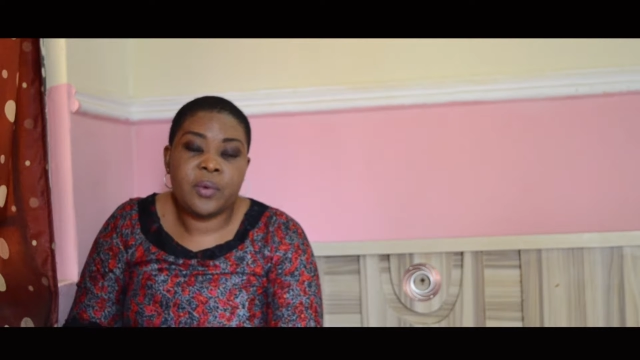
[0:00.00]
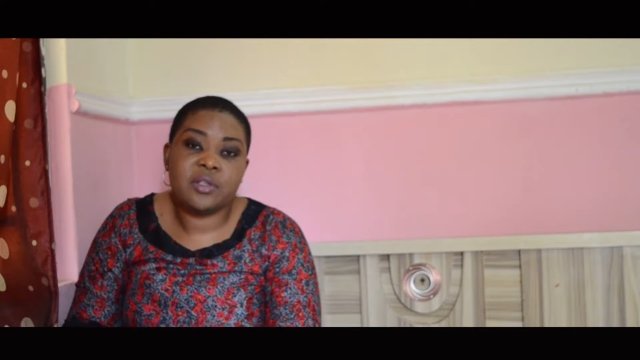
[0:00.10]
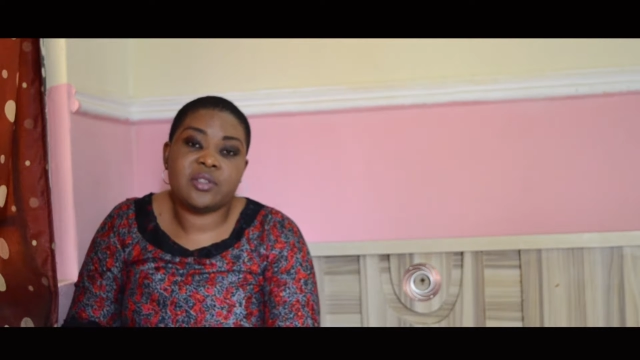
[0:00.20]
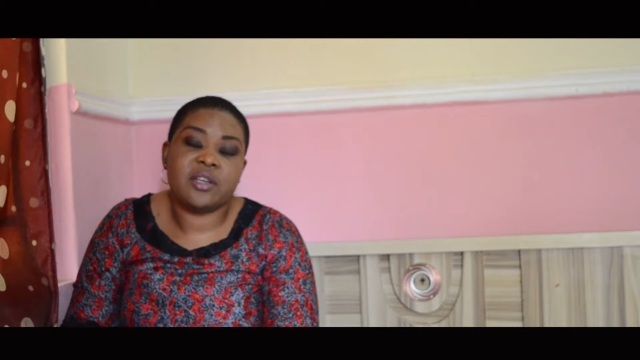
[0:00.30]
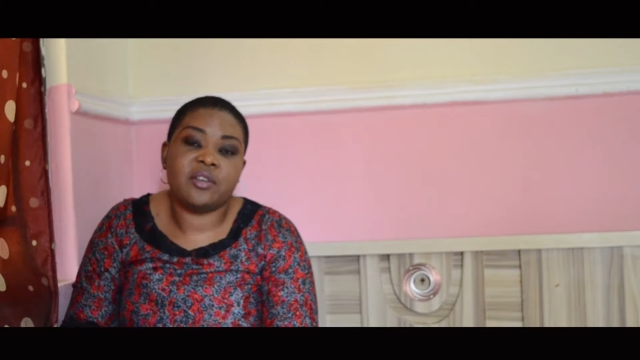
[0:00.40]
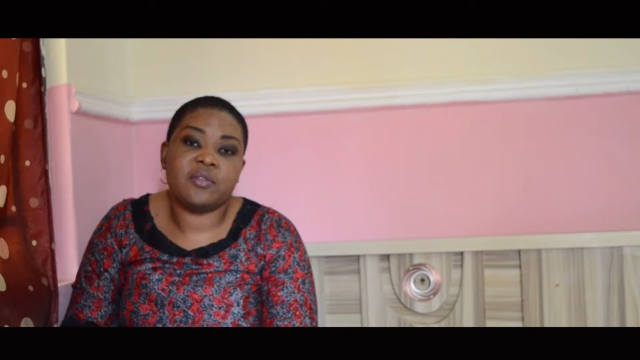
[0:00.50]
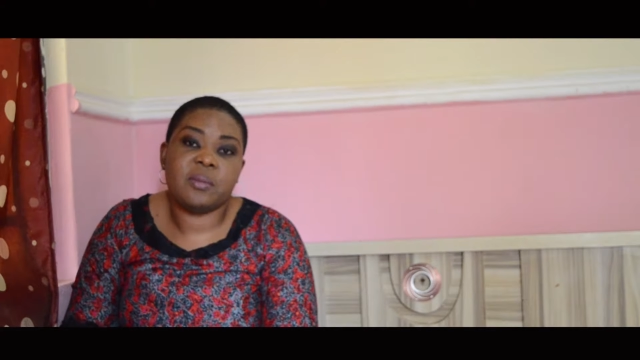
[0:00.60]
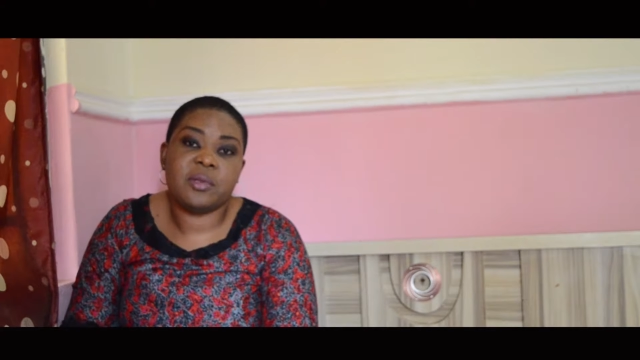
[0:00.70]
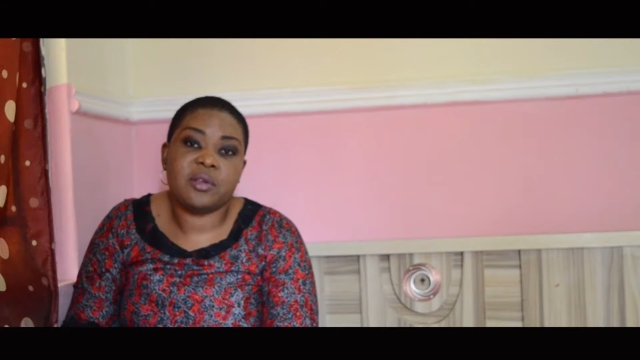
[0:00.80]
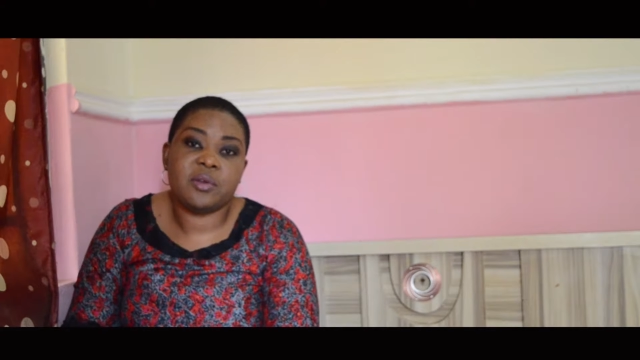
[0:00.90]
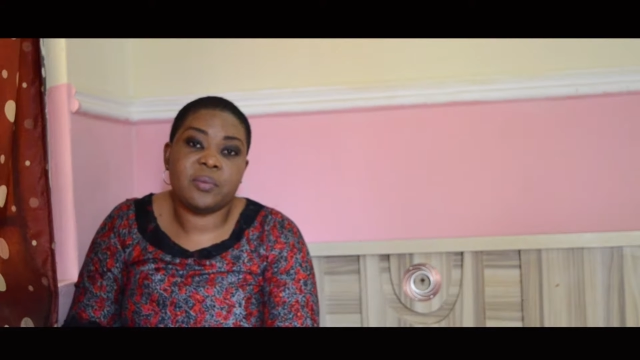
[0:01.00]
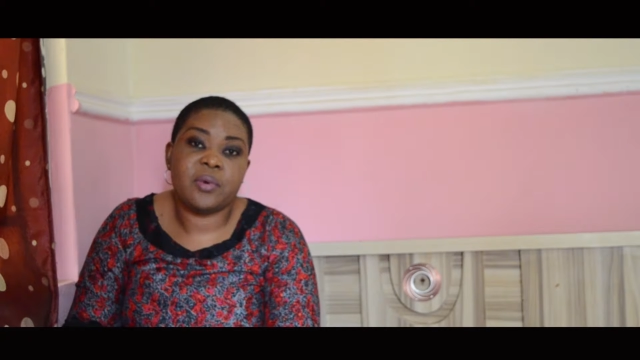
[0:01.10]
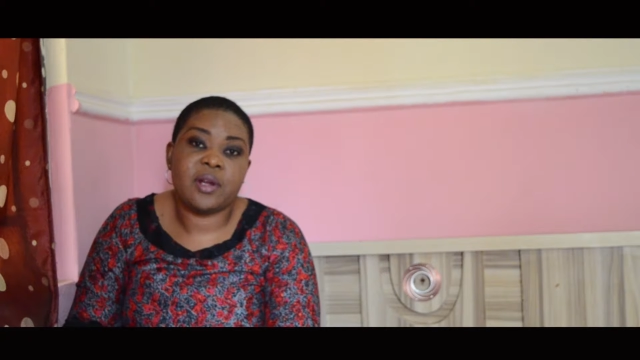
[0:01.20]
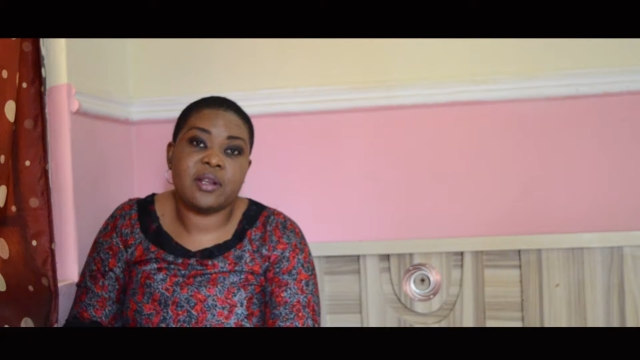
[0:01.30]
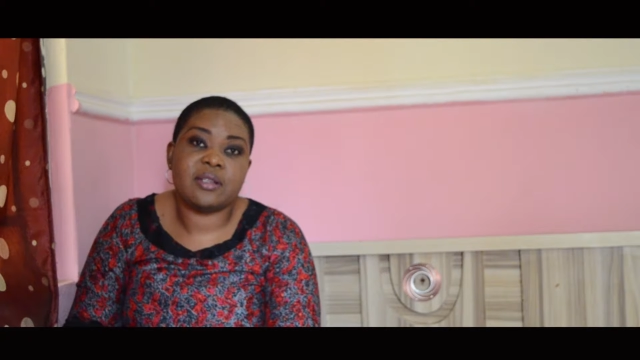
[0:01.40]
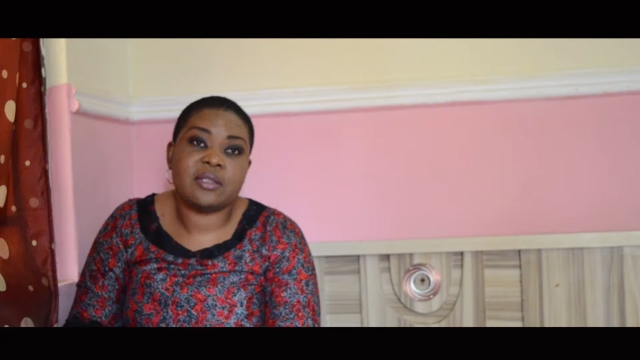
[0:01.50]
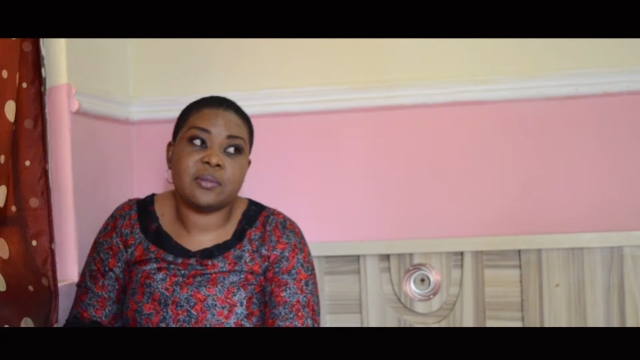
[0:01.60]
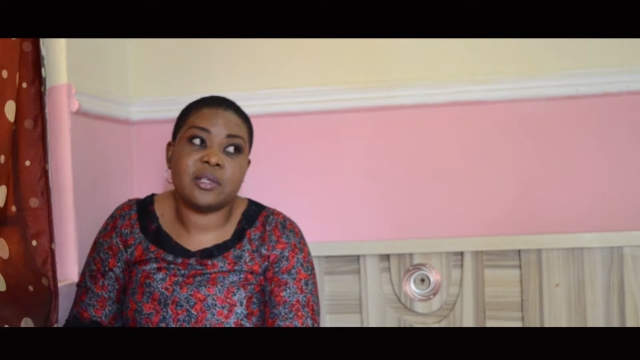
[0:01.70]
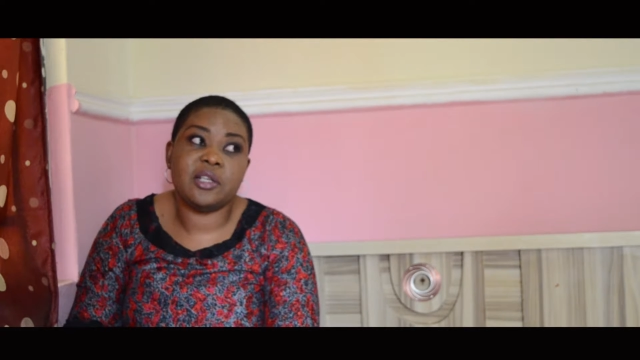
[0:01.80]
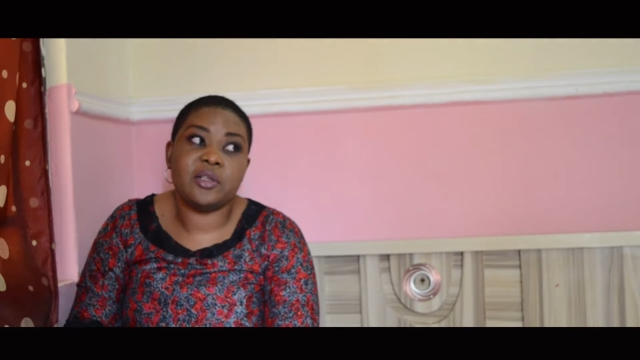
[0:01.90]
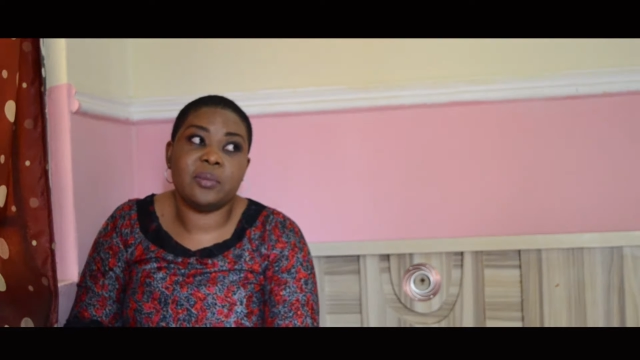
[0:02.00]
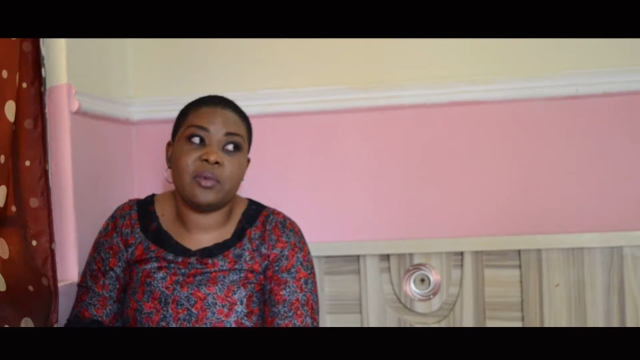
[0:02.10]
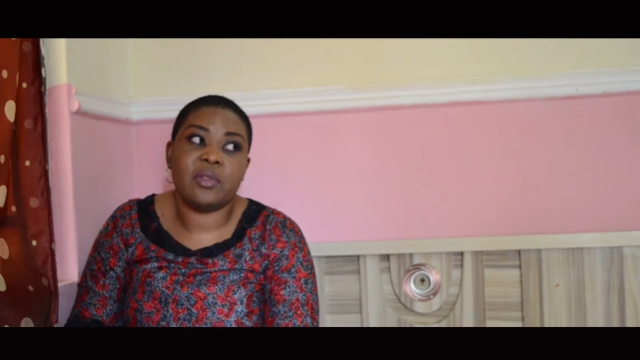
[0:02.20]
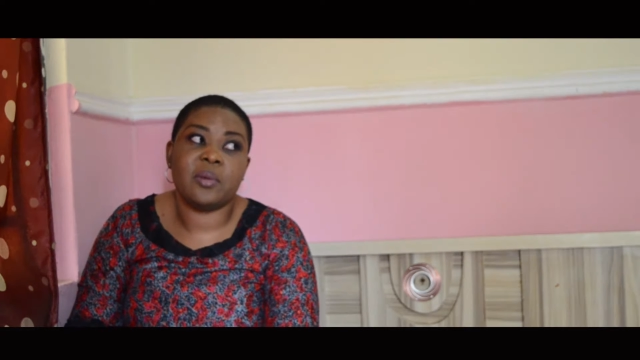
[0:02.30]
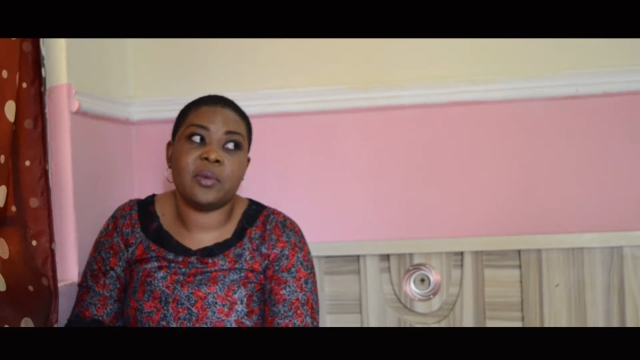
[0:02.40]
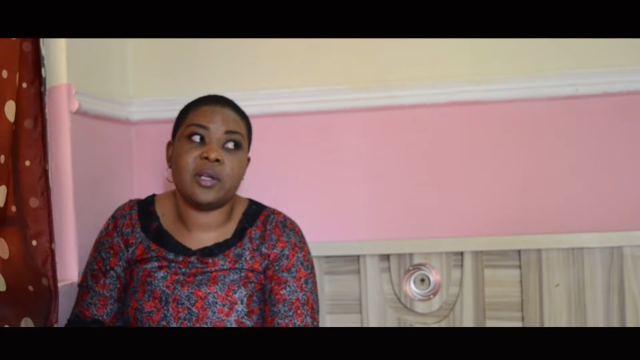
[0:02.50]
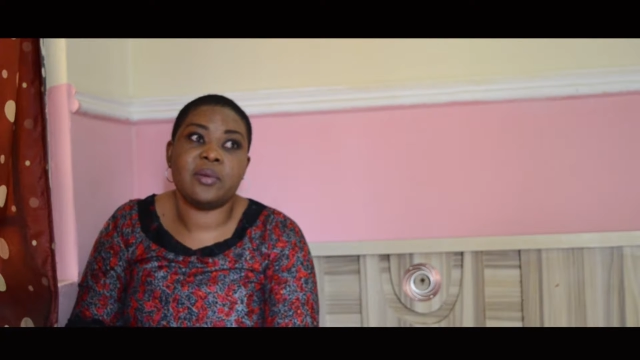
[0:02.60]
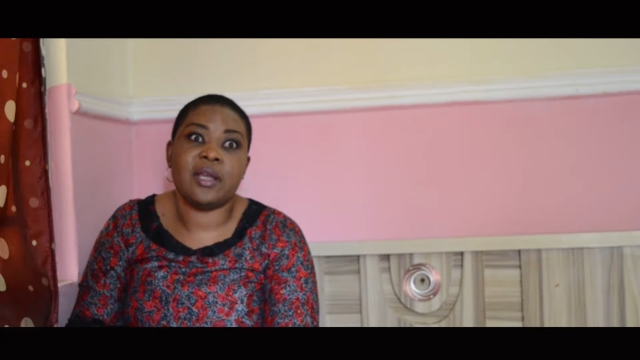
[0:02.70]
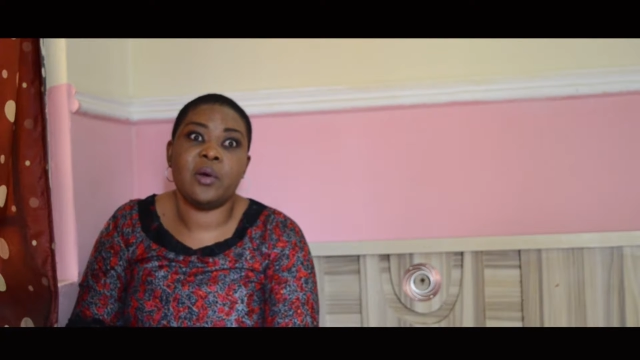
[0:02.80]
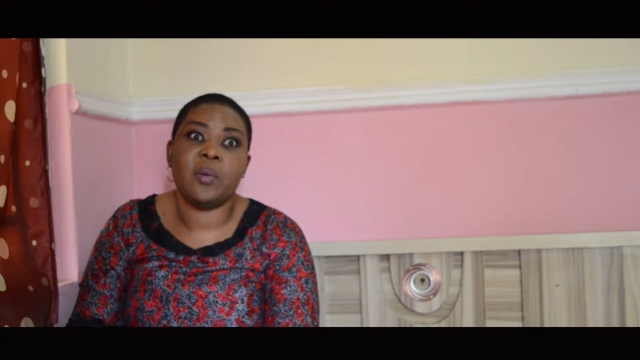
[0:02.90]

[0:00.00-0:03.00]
when you tell your family that you're pregnant, it's really your mother and mother will be like,